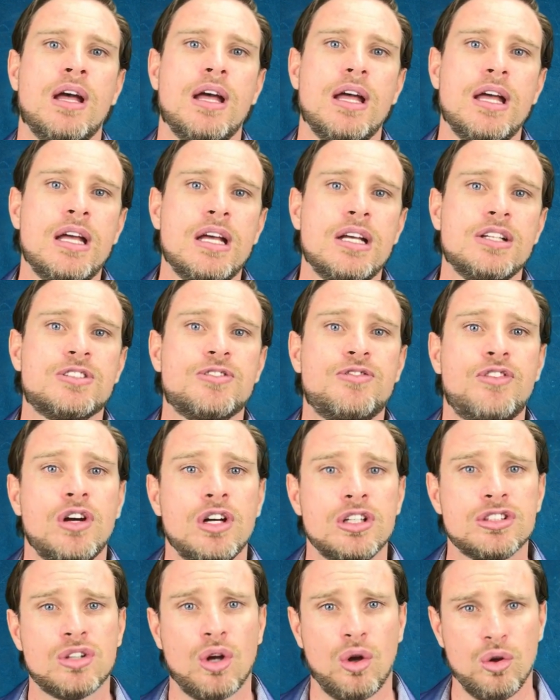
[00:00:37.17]
is
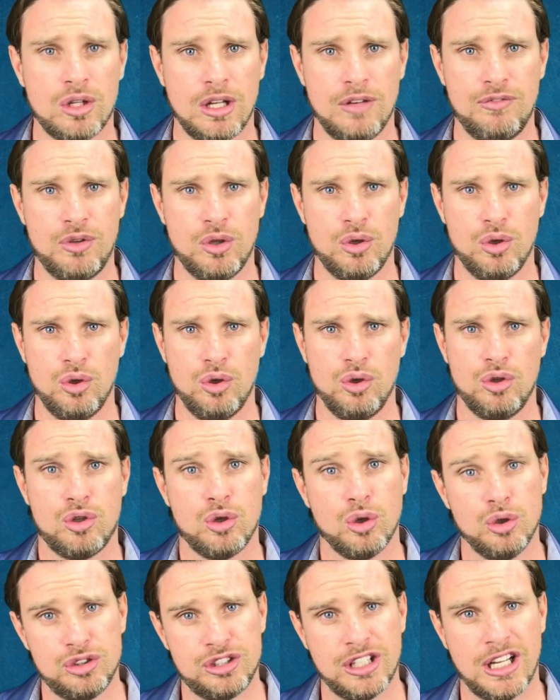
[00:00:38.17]
first I'll give you
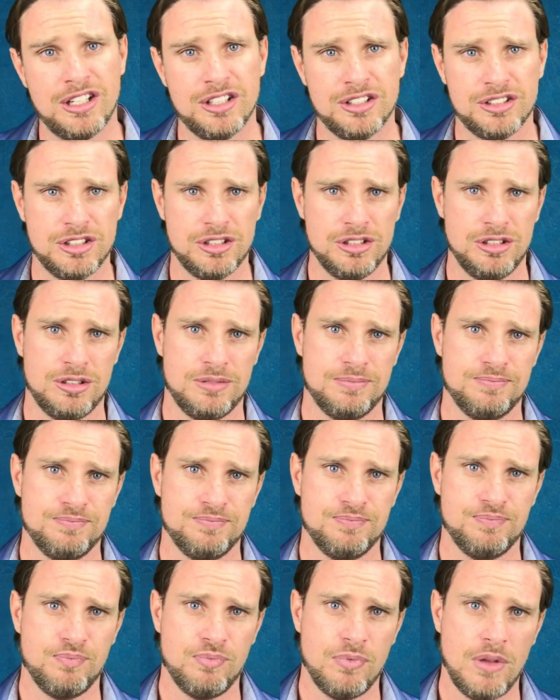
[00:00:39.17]
two sentences
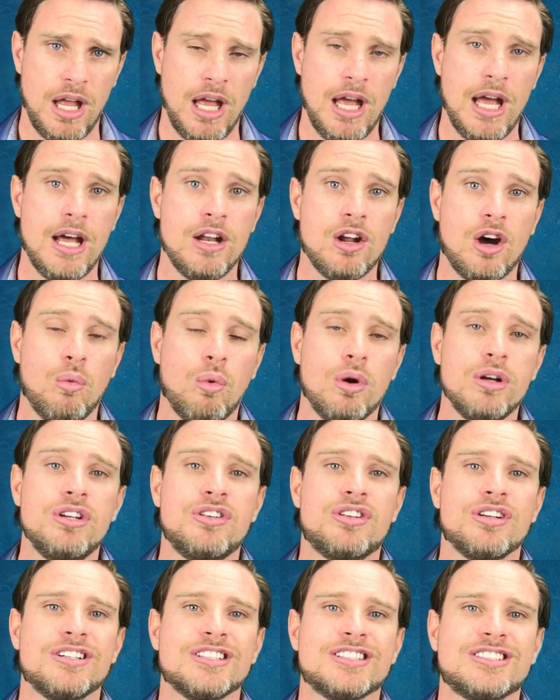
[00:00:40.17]
and I want you
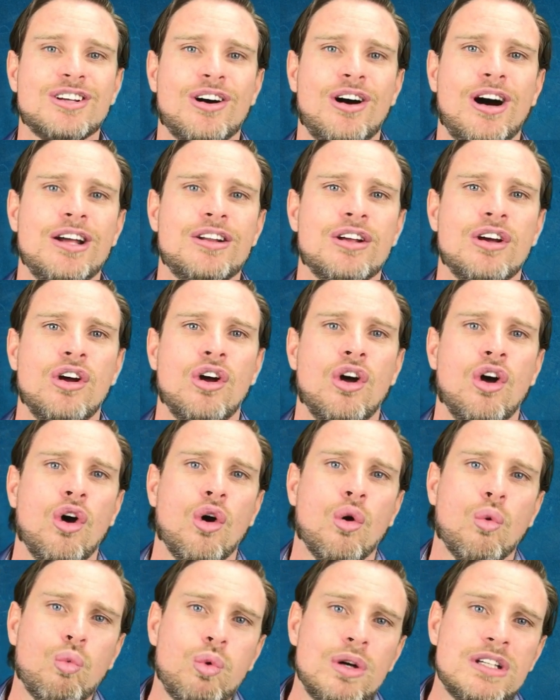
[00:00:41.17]
to decide
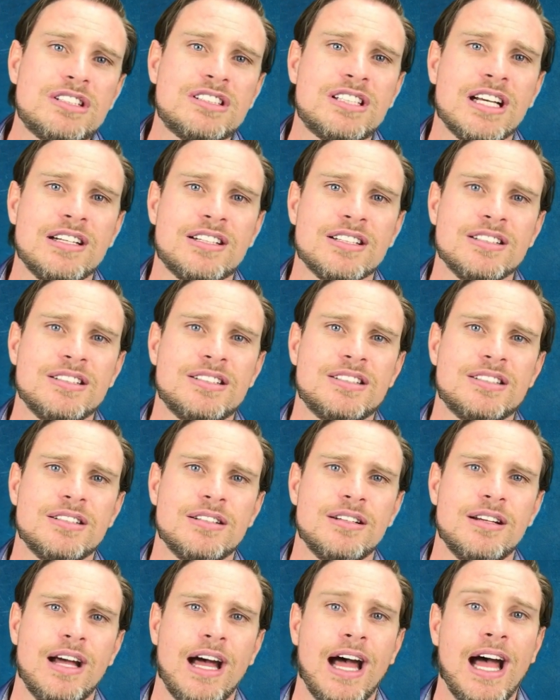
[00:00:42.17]
which sentence
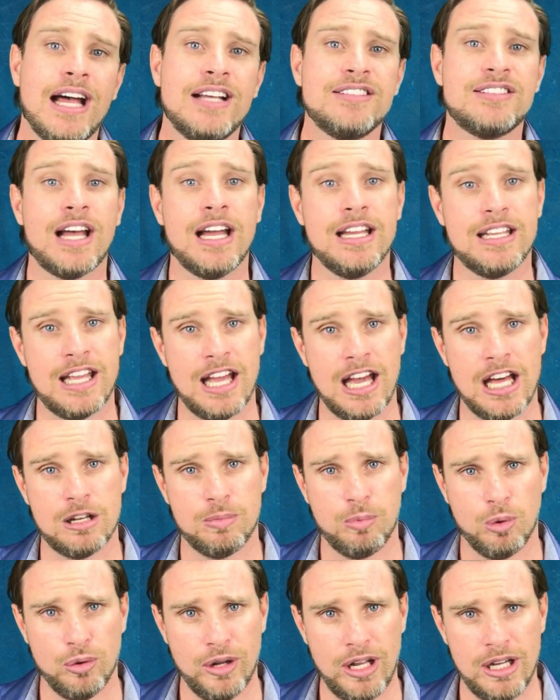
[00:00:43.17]
has a
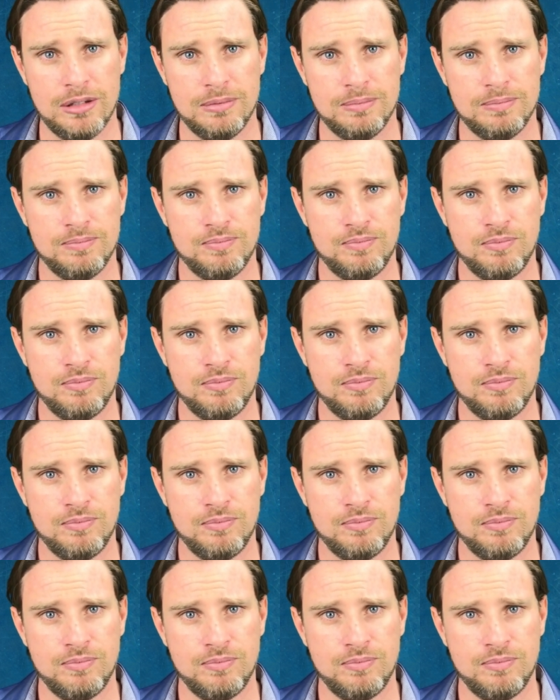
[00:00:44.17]
countable noun